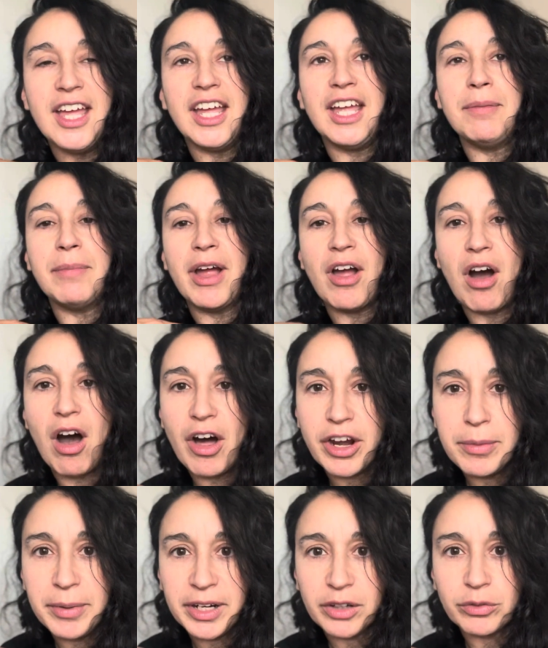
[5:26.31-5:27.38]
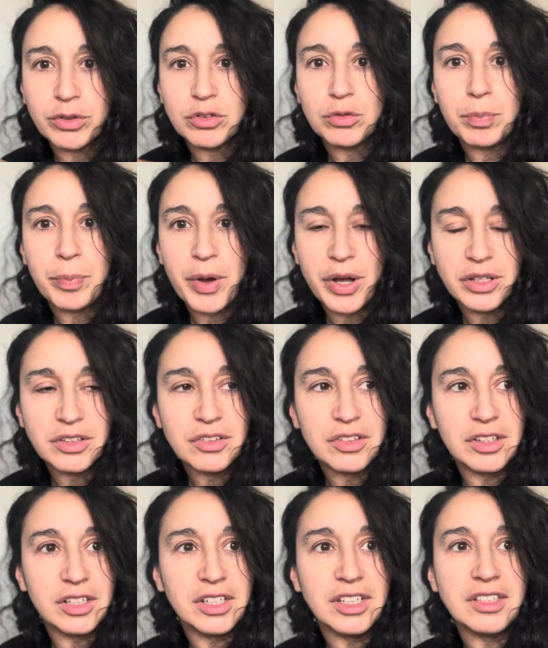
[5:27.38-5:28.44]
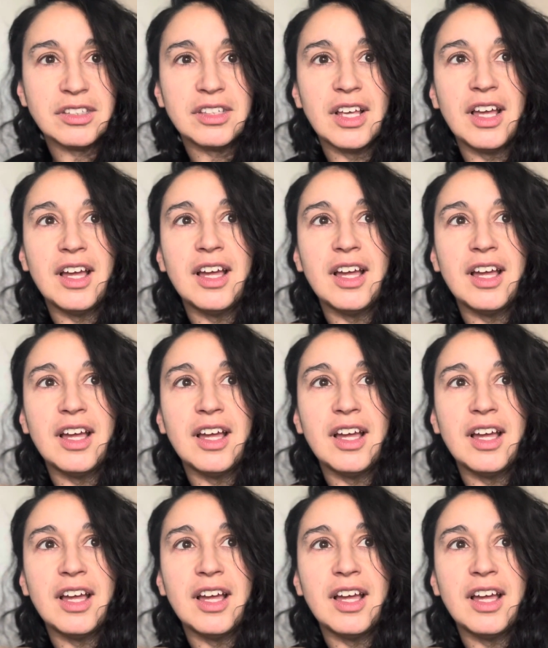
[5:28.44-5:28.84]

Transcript: in my automatic responses,